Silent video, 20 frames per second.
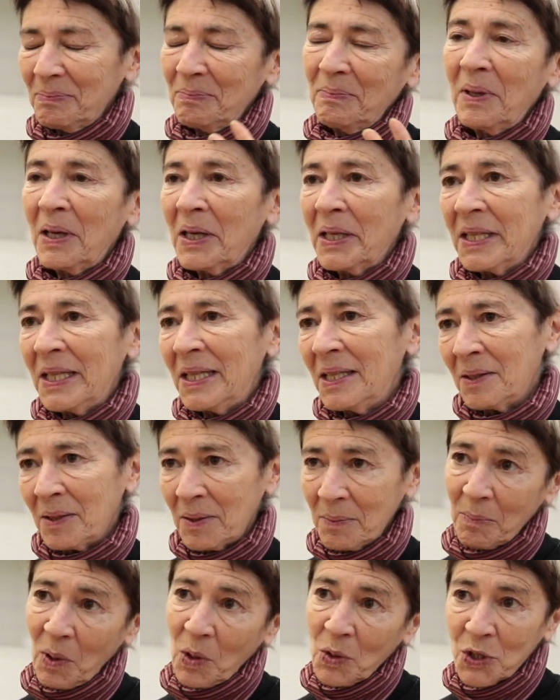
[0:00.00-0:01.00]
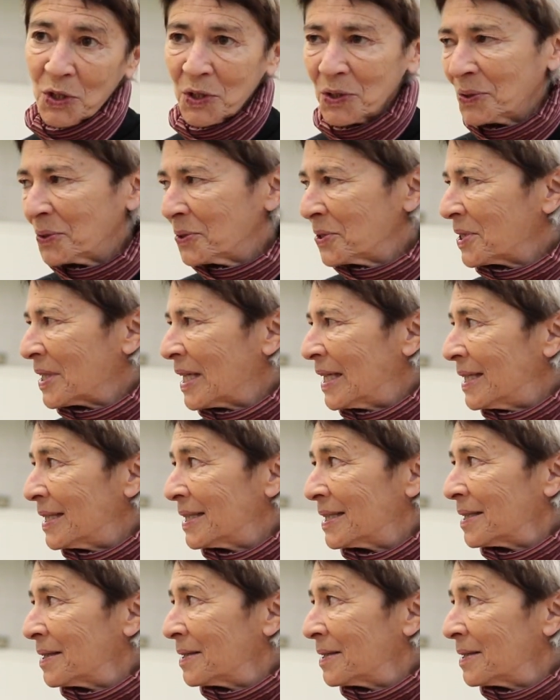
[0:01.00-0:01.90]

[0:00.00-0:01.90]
body emotional state.